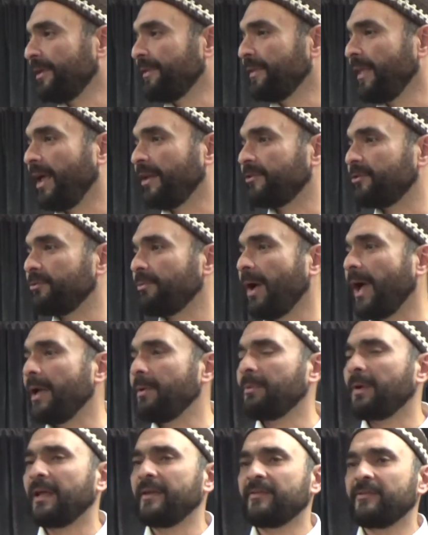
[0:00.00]
And that's why
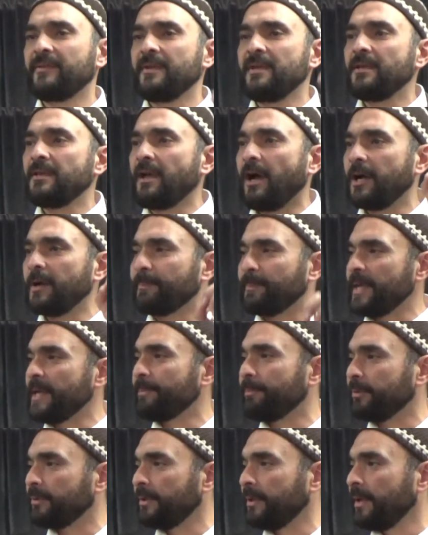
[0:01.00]
when I see young
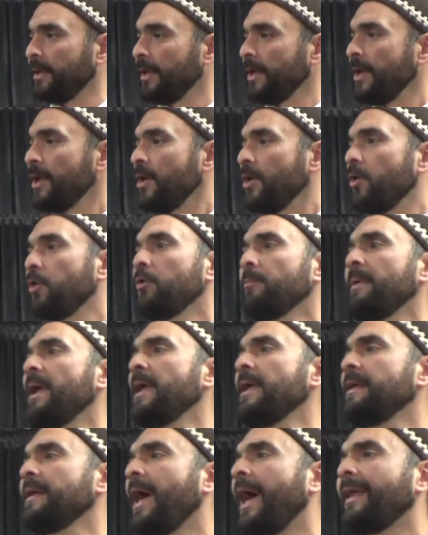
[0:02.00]
people who
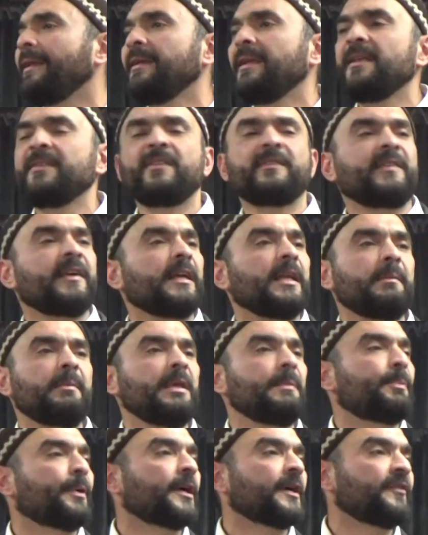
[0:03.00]
may not necessarily
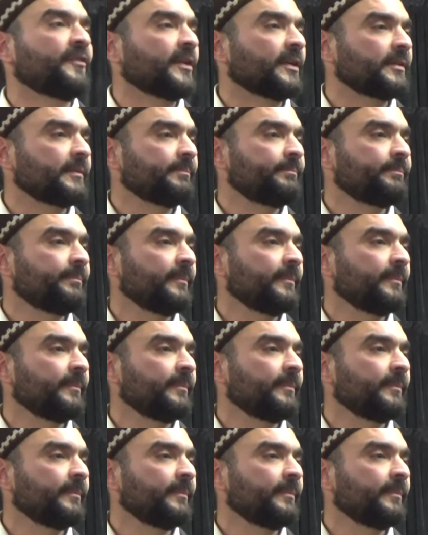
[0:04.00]
be perfect,